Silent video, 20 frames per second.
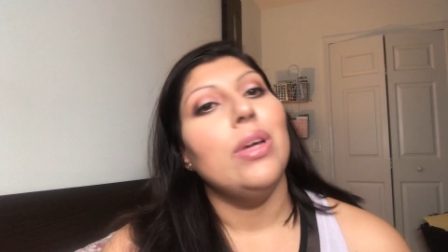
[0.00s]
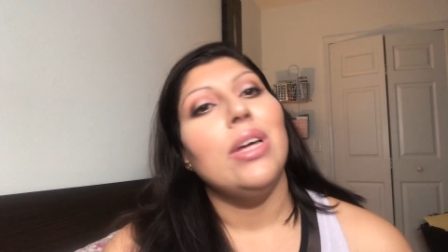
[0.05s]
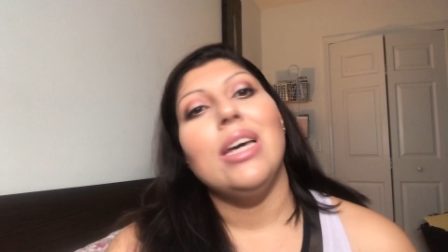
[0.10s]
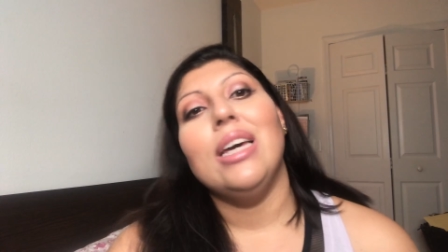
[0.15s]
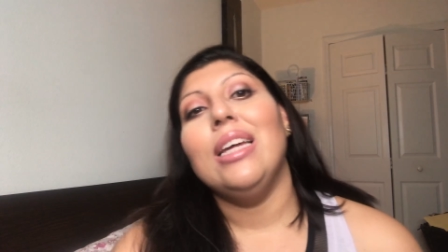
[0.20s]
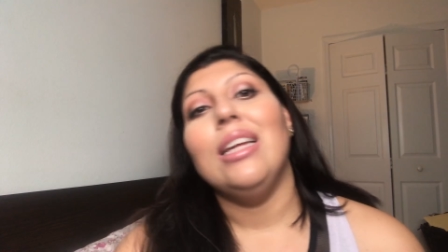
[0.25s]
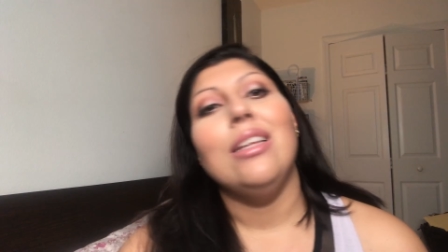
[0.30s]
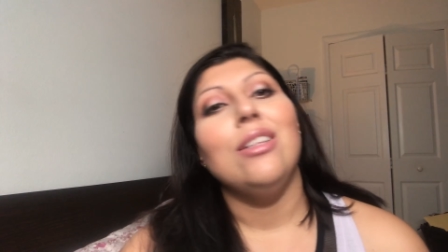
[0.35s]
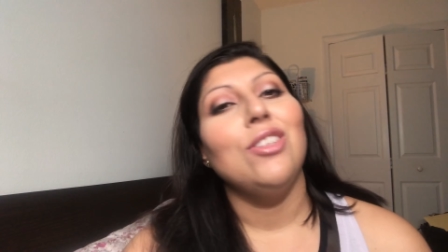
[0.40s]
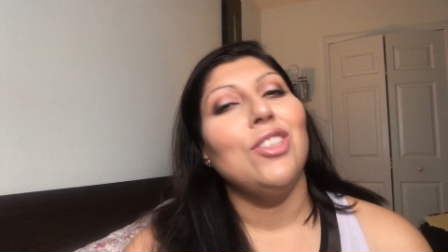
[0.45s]

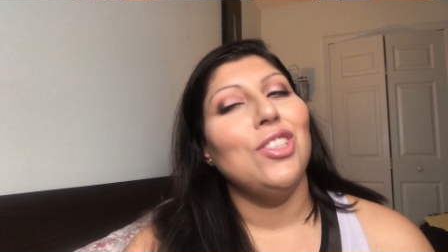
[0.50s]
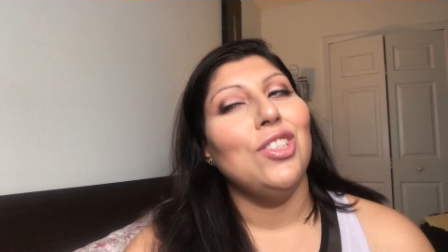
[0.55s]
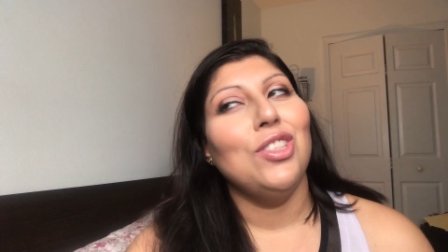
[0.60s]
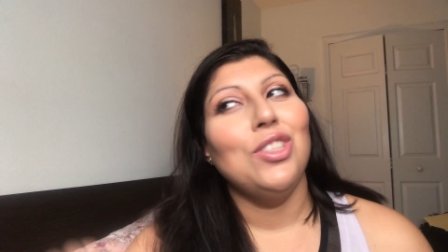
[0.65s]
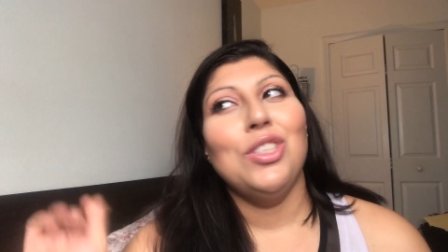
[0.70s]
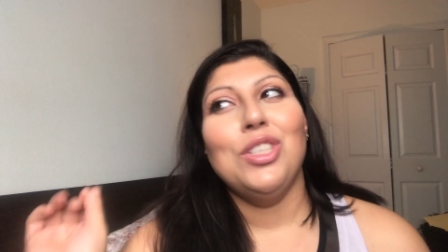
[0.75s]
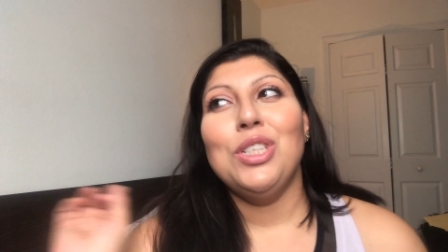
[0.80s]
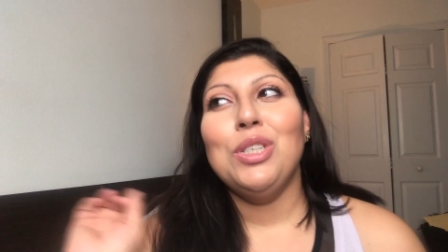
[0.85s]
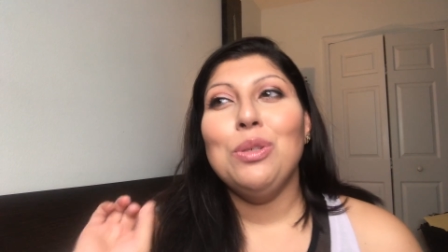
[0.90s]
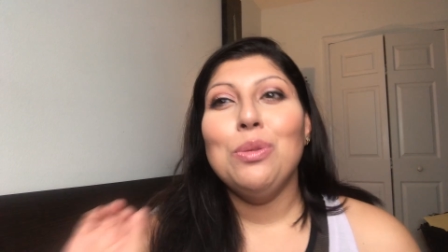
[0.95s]
but
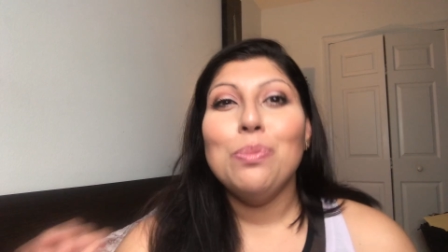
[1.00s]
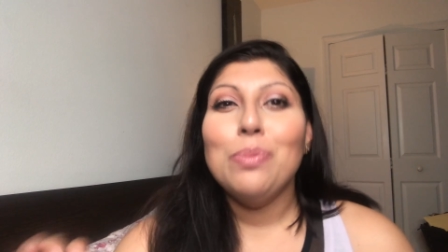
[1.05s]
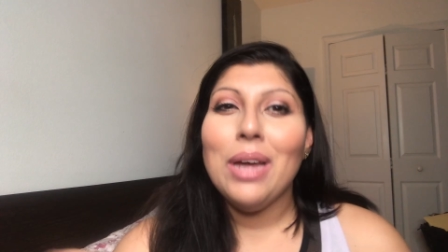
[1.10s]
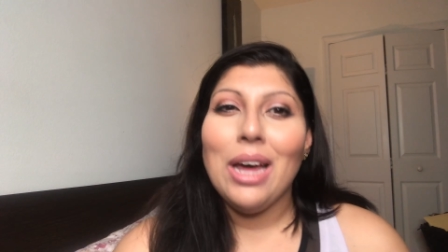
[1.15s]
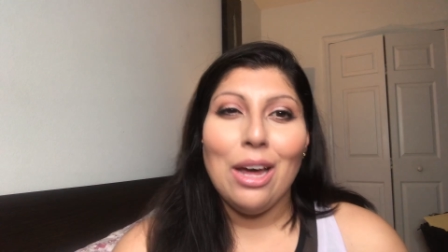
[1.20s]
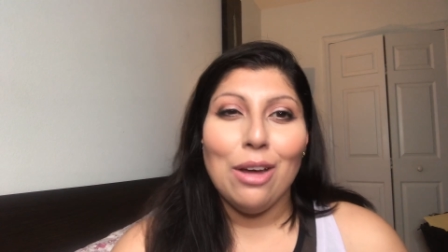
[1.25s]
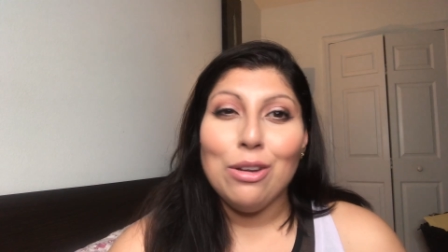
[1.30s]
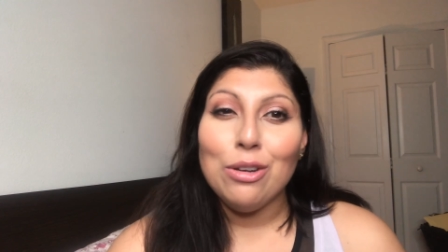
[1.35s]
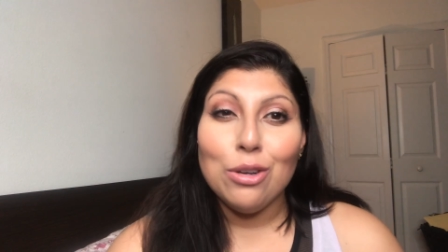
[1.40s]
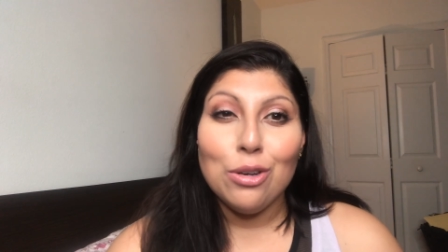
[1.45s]
it's too
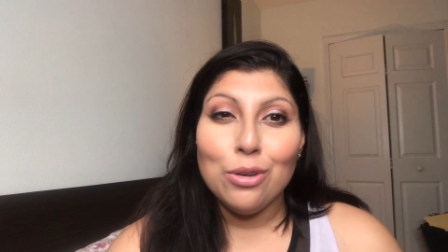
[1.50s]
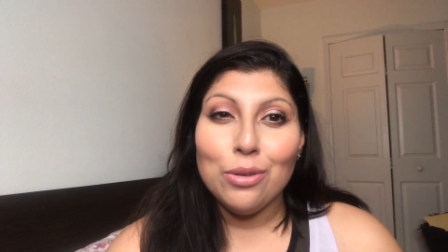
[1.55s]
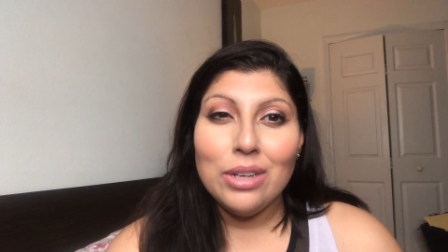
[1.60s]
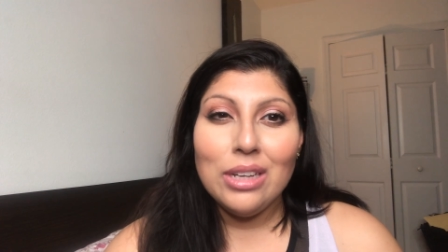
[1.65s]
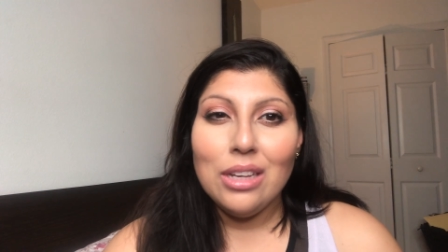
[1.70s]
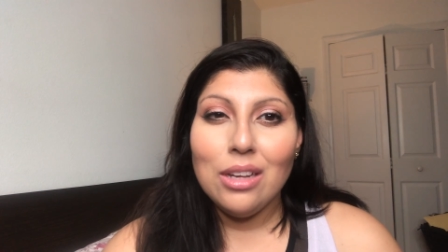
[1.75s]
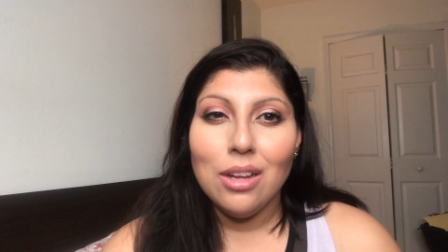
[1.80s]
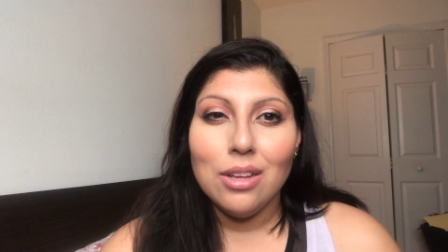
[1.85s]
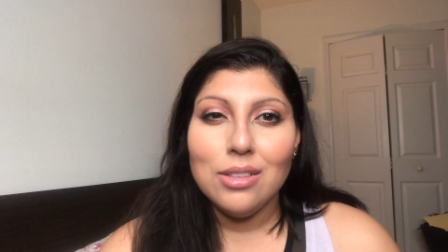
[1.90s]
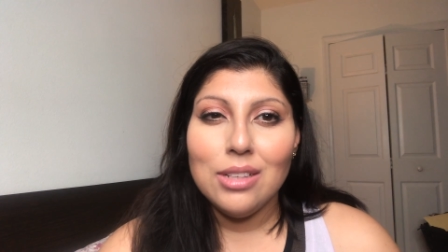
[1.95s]

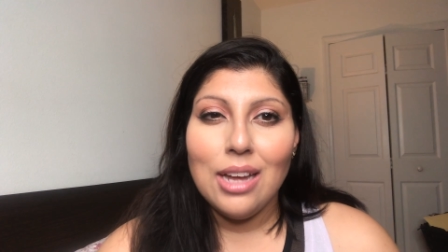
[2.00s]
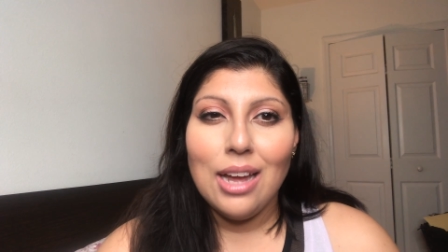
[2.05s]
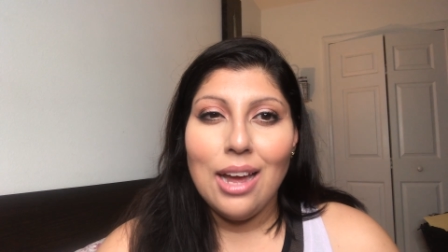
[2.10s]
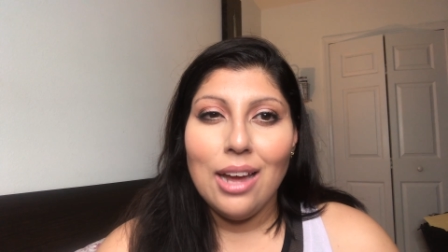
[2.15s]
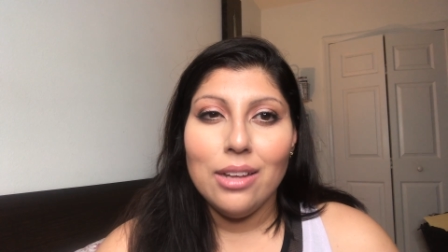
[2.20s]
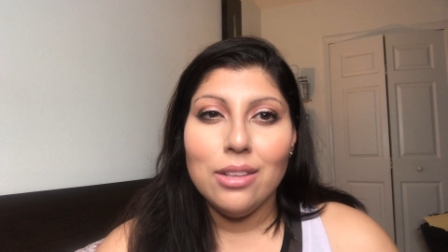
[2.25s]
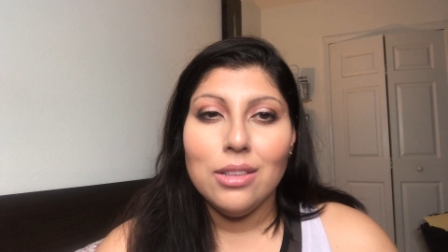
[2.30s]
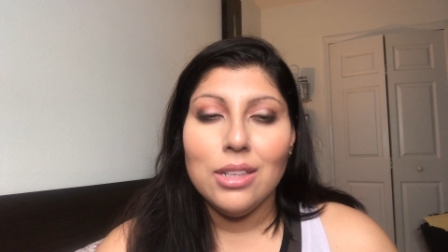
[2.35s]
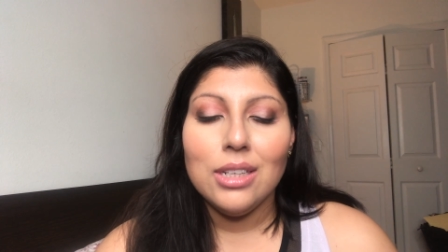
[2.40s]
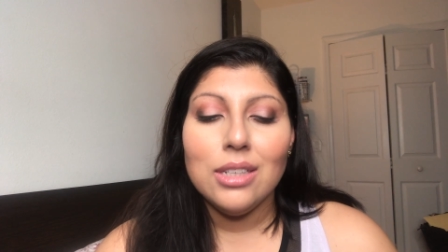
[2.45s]
powdery on the
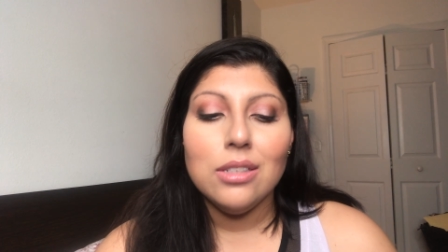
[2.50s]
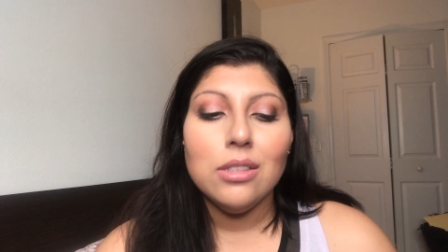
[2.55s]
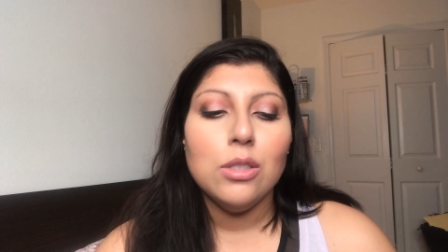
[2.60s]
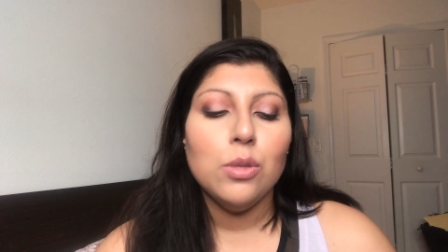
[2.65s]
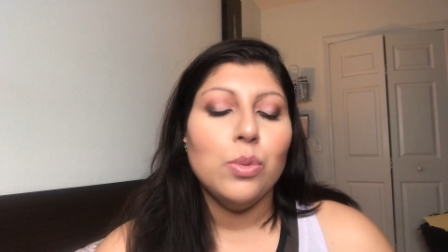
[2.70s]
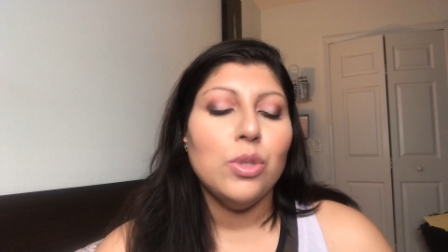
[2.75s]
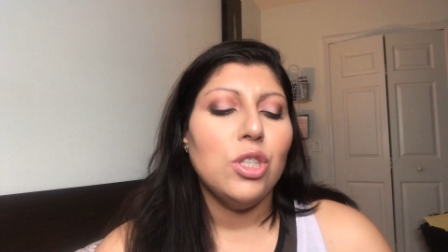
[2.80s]
eyelids,